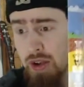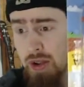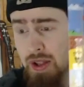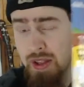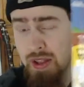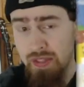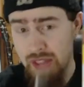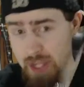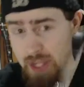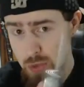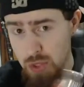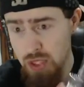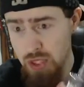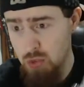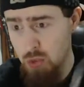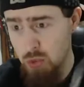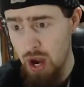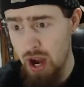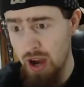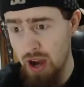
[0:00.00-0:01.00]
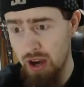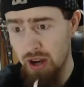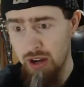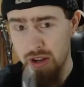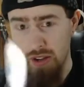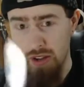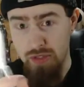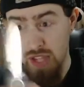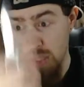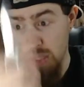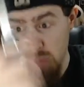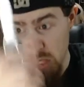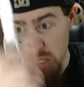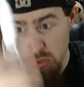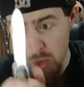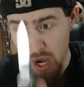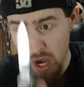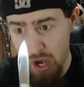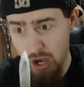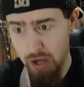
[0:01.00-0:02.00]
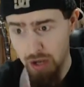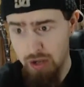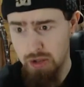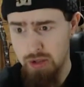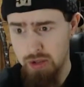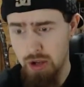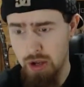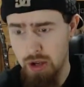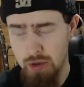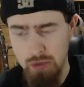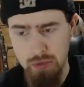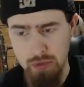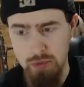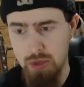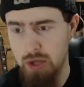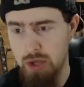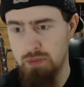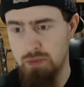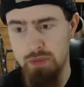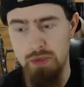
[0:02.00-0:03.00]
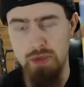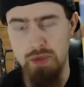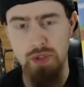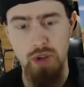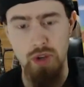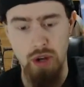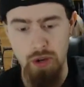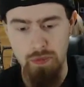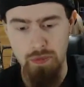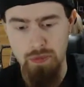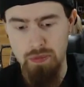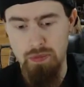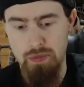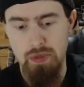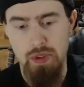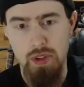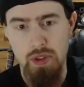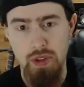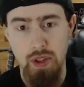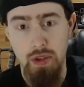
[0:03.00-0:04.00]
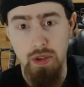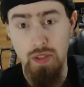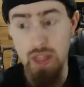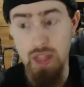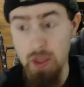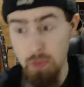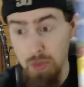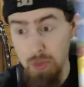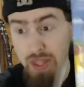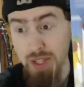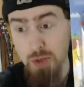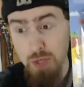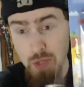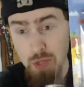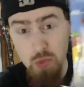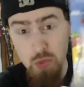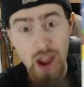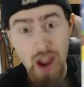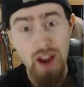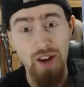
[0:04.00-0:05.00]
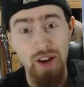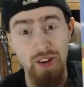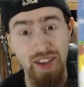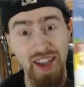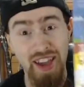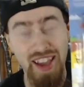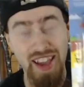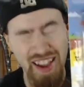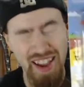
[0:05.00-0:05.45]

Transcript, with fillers: this one's rare. This one's rare. Oh, well, sorry. Th but this one's rare, okay?